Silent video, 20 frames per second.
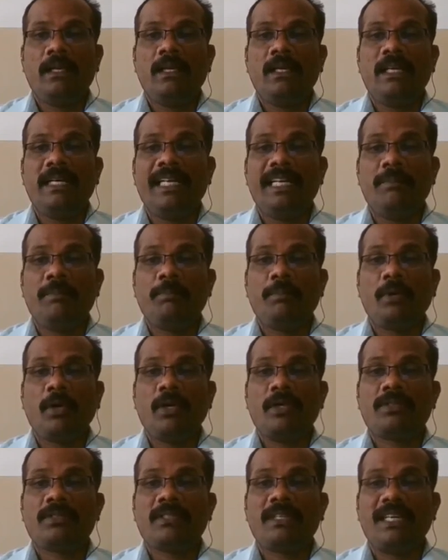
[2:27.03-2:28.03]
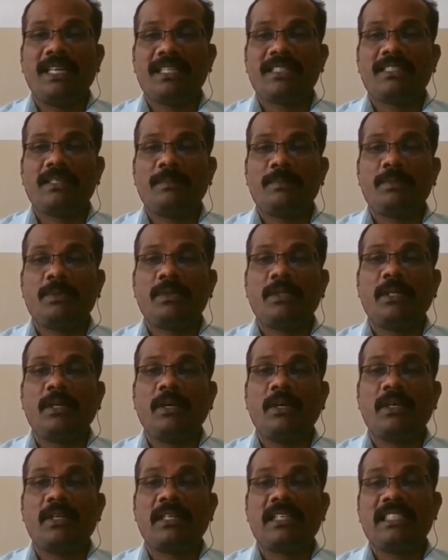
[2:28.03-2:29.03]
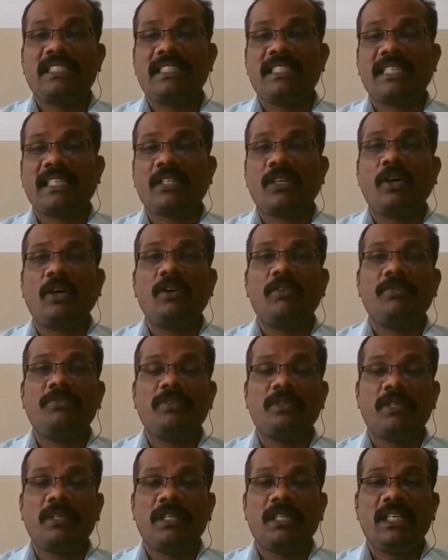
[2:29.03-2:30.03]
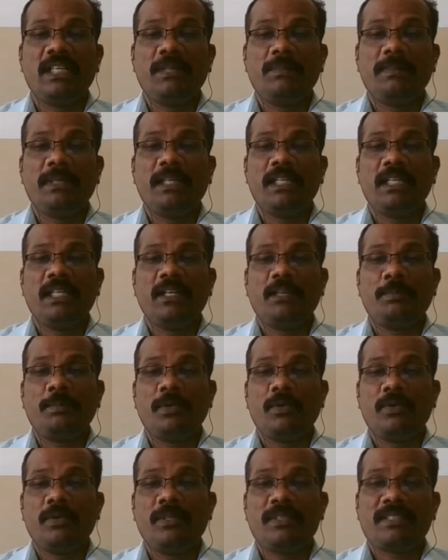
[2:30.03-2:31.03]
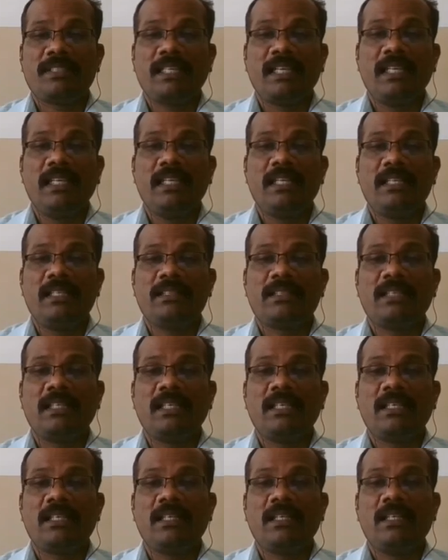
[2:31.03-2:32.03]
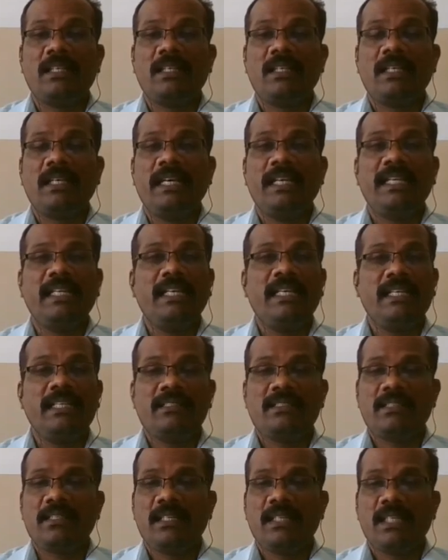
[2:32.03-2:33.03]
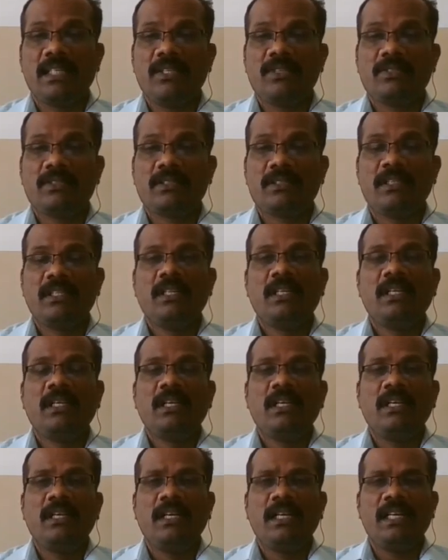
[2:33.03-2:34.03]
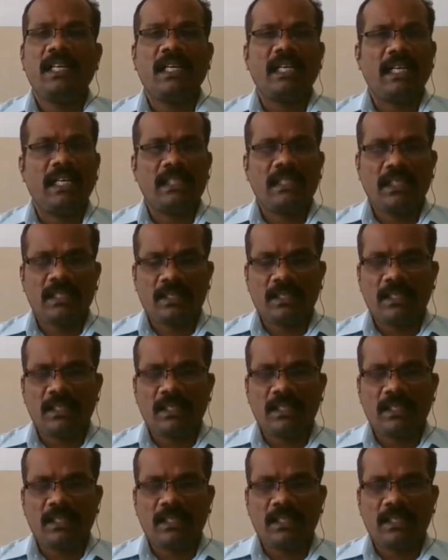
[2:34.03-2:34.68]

employees accept or reject offer depending upon the salaries or and incentives and other